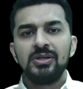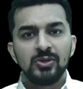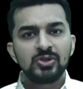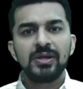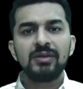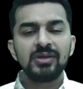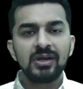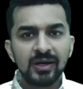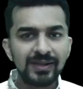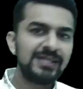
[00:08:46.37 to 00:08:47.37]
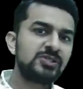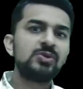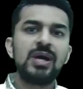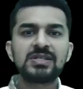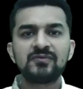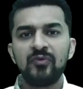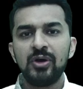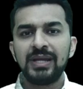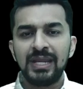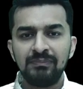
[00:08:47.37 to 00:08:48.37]
You should have the courage to ask
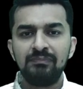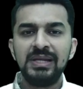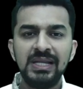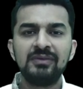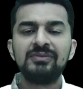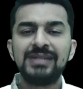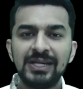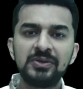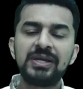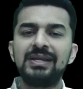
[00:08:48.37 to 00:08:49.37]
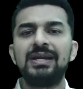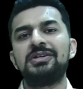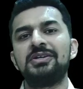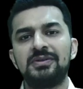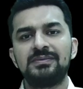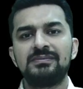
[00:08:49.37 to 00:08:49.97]
for and believe that you can get it.